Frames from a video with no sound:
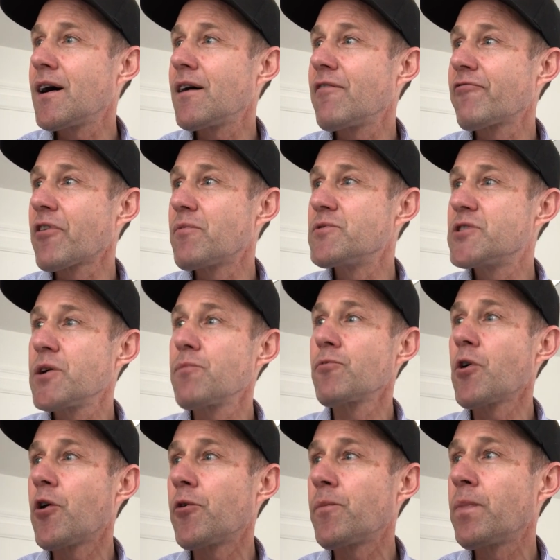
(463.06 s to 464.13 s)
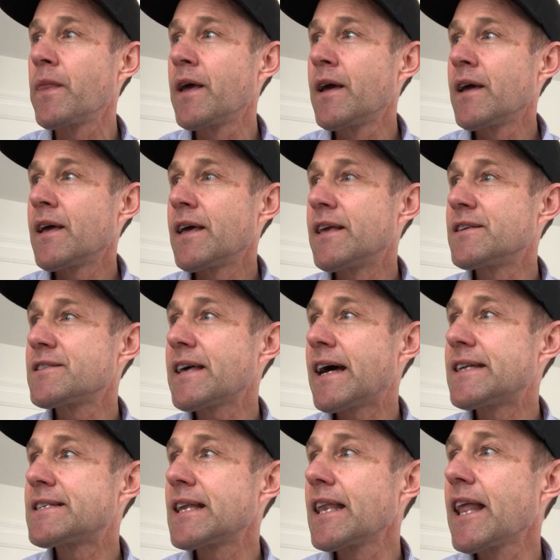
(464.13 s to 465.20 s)
from Jim Rohn is
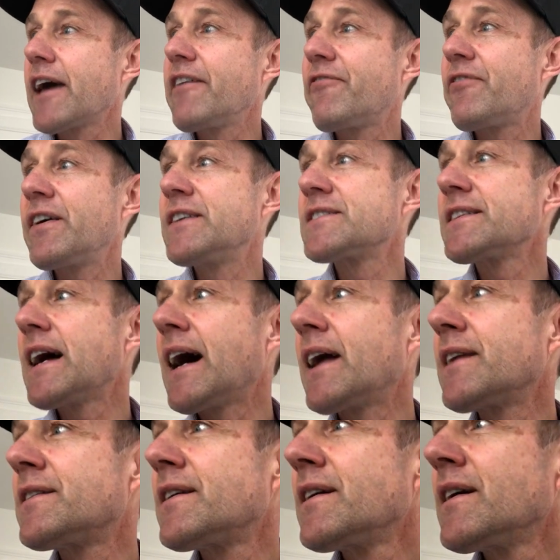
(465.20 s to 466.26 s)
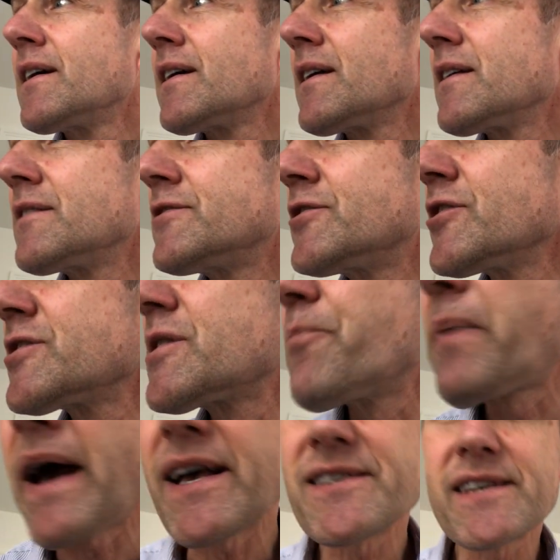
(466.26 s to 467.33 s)
that life is not just the
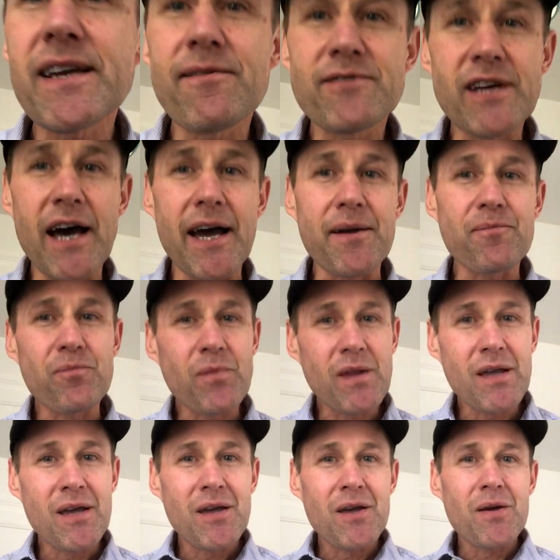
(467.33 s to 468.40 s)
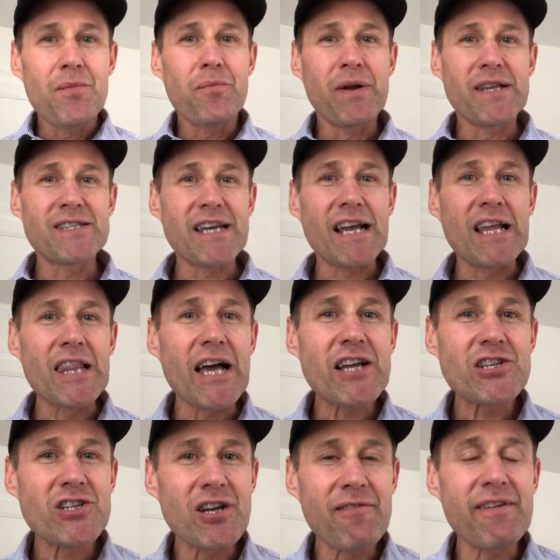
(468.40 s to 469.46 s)
passing of time, but it's a
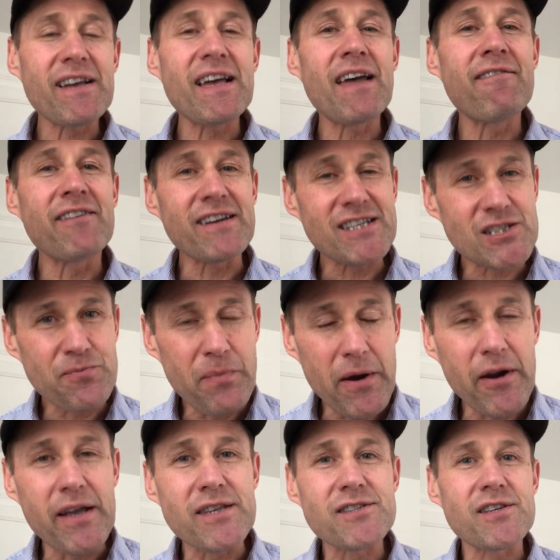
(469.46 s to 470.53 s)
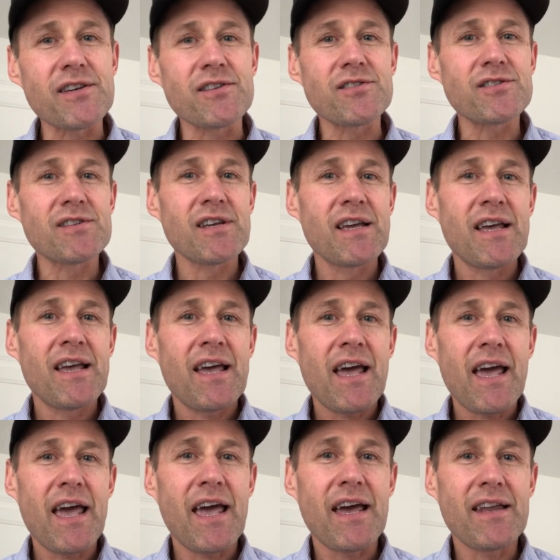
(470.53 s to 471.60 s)
collection of experiences,
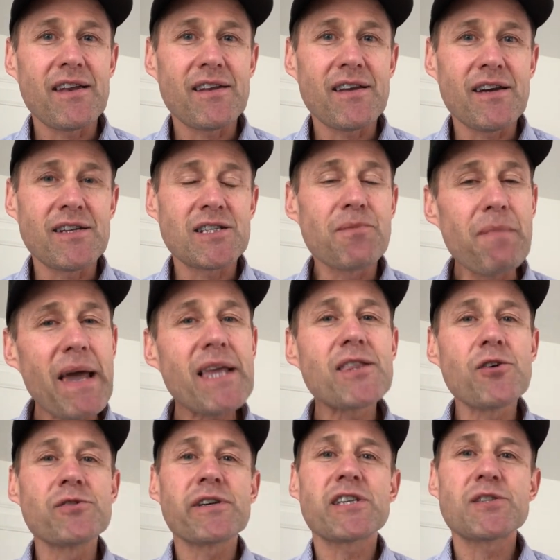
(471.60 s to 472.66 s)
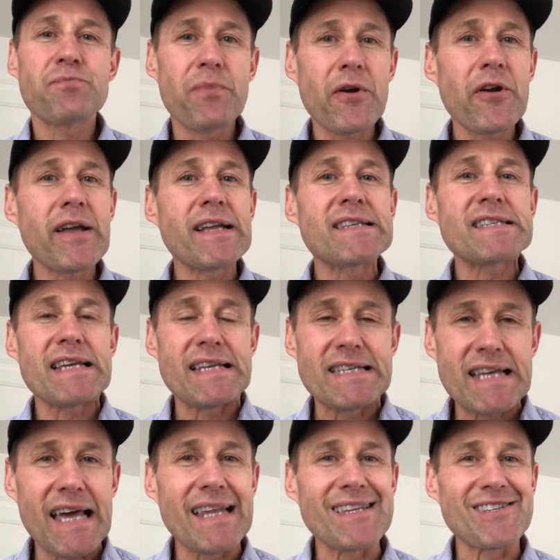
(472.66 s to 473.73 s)
and to make those experiences
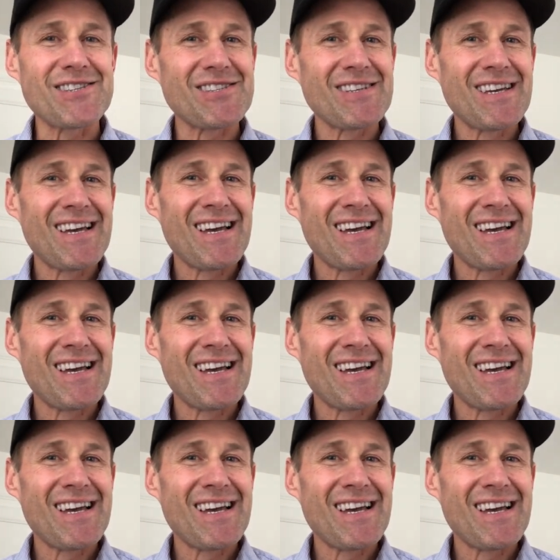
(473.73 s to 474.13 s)
intense.